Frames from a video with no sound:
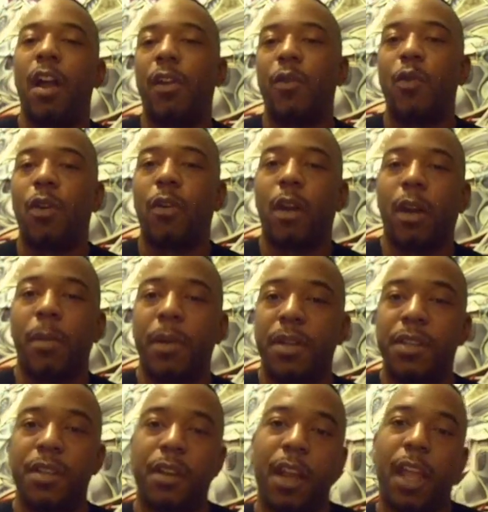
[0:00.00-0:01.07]
Iron Core of Koa'ki
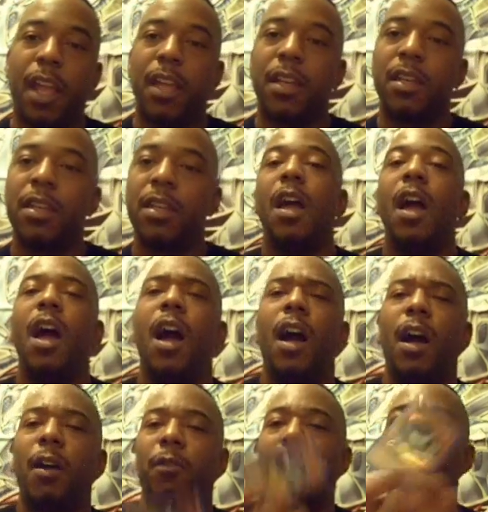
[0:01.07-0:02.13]
Meiru to your
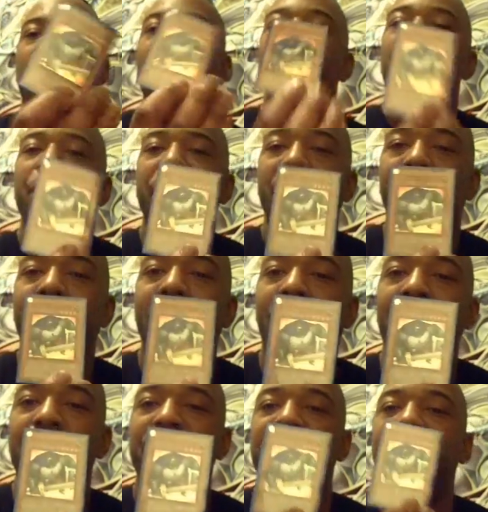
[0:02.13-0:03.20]
hand. Real cool thing
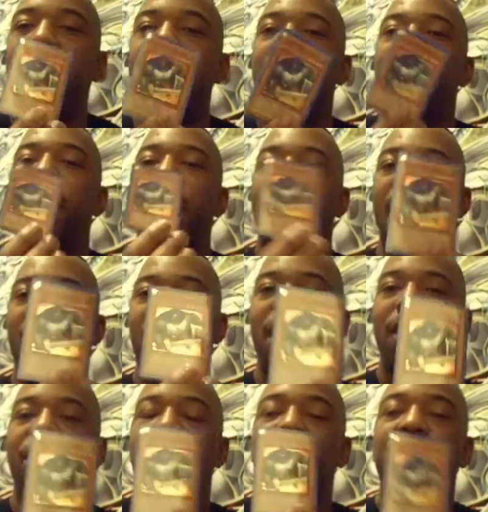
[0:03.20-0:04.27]
about Crusader, and I
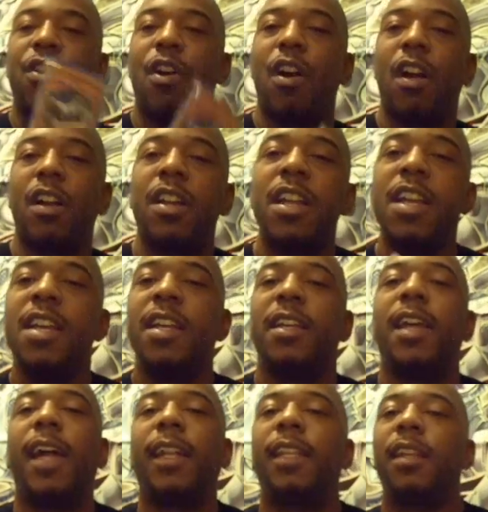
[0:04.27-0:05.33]
love this card,
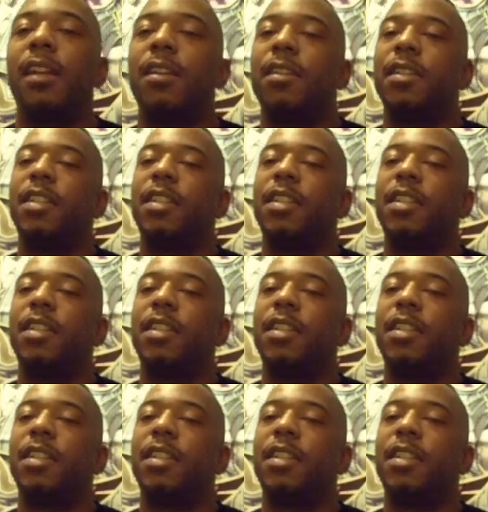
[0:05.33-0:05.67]
1900